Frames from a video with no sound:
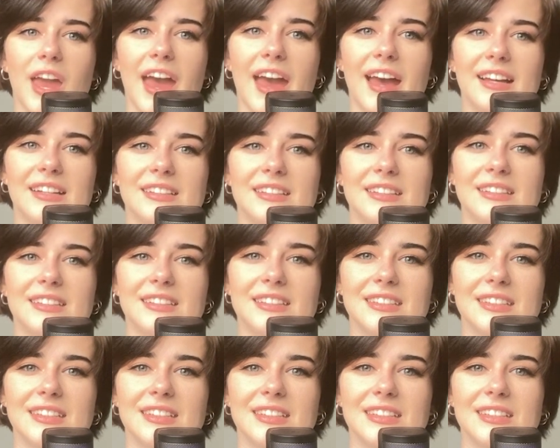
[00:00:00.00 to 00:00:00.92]

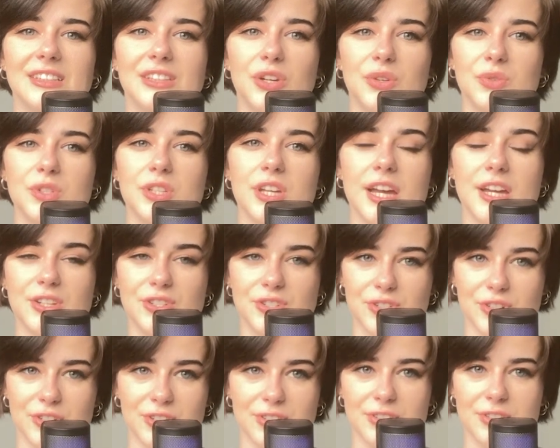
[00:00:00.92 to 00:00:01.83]
And those
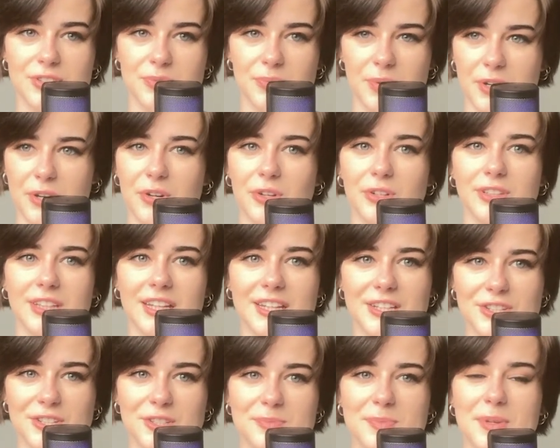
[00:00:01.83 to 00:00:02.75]
angels were called
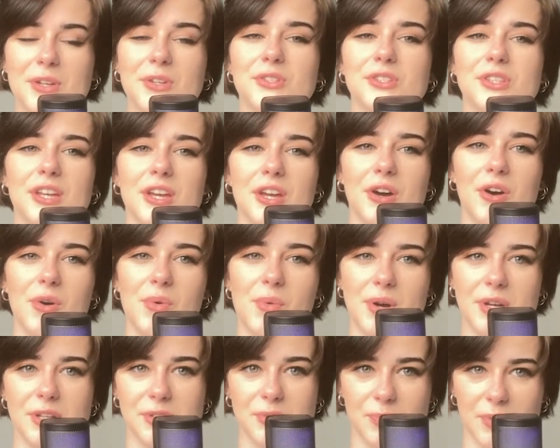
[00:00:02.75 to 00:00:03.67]
angels because they
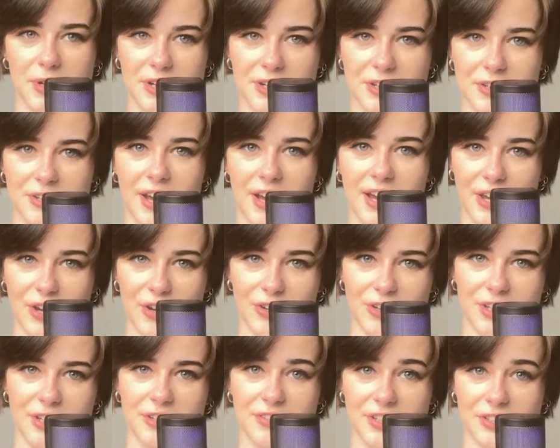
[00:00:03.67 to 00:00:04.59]
always wear the
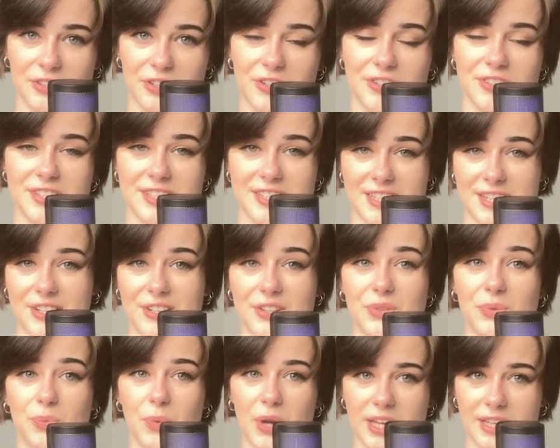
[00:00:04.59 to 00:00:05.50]
iconic Victoria's
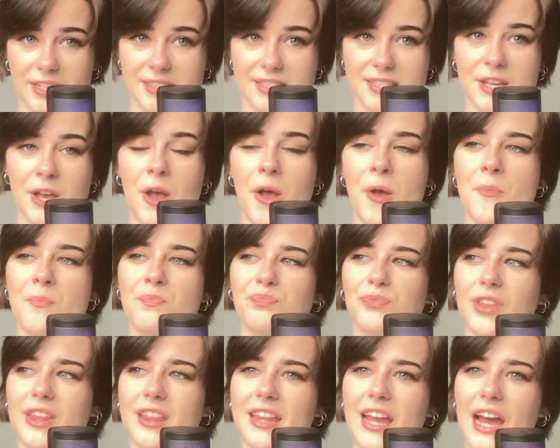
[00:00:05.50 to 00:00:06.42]
Secret wings.
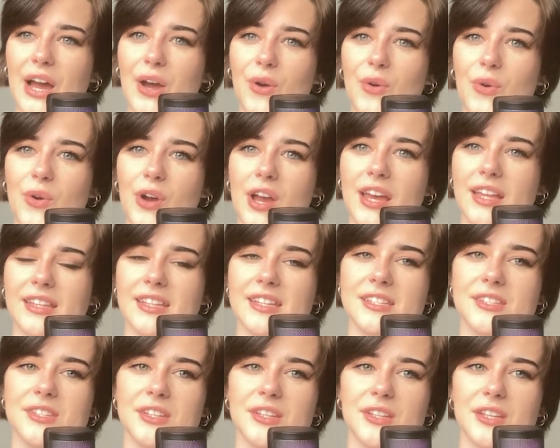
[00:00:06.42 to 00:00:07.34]
Now,
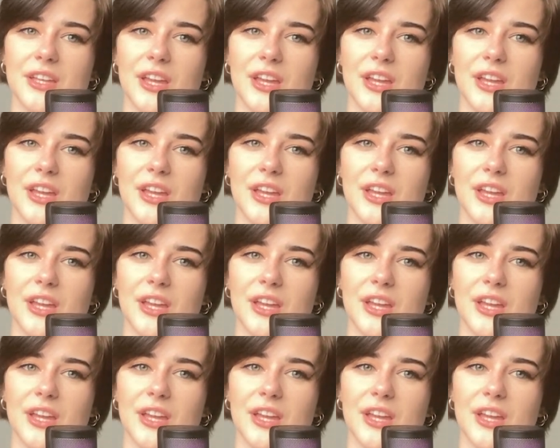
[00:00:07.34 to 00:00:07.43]
it's